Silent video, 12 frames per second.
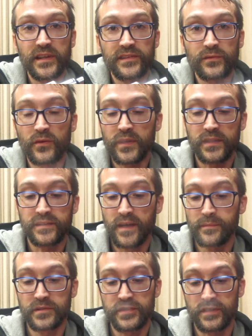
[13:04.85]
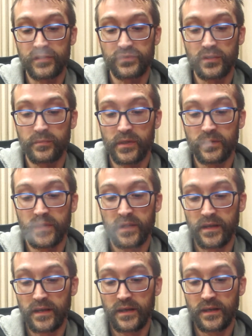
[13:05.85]
doesn't work in temperature control mode.
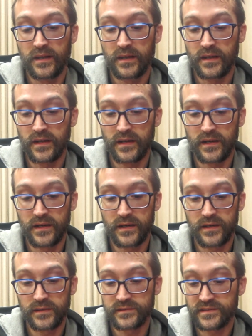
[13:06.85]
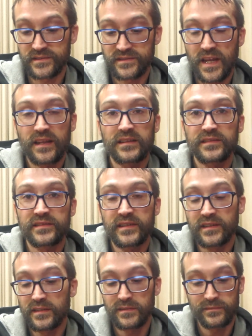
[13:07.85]
Stainless
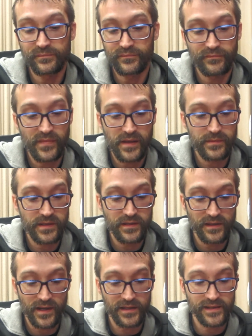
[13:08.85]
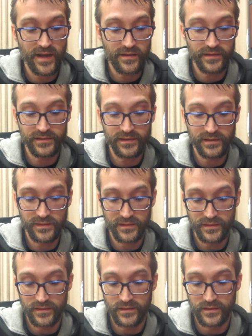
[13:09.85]
steel, maybe. I doubt it.
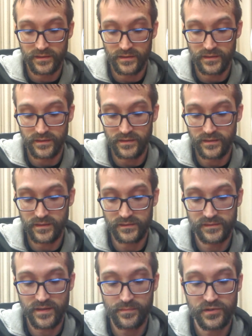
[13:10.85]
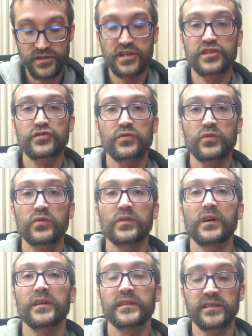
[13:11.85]
Temperature control
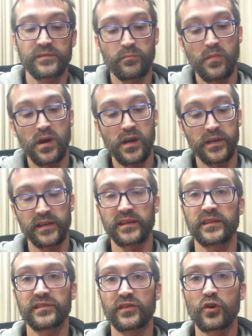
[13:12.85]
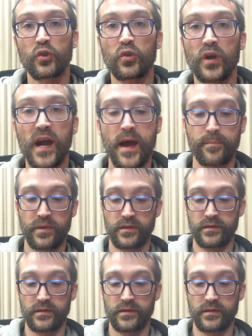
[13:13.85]
on this mod is crap.